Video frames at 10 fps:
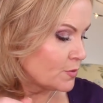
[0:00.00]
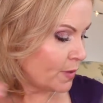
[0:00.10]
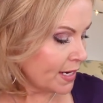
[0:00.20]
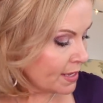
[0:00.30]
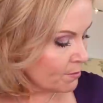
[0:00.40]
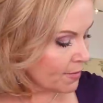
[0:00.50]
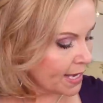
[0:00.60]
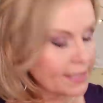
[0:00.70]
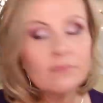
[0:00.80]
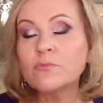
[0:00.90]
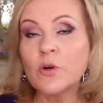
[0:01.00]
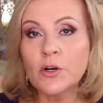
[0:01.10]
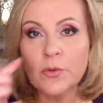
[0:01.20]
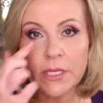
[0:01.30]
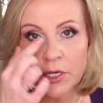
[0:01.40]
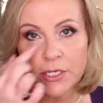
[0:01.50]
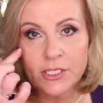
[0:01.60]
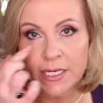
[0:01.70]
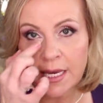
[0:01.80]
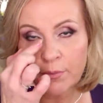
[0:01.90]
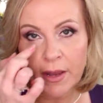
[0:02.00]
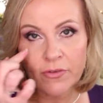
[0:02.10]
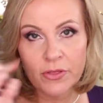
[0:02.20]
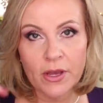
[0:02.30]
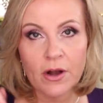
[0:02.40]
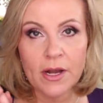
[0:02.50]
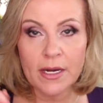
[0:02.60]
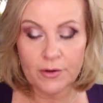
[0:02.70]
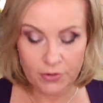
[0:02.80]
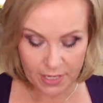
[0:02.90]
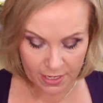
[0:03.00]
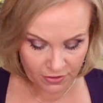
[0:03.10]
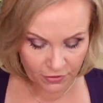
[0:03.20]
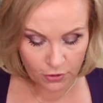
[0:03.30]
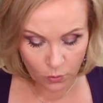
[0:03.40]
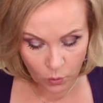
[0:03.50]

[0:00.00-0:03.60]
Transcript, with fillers: but it might work really good to keep everything on underneath too.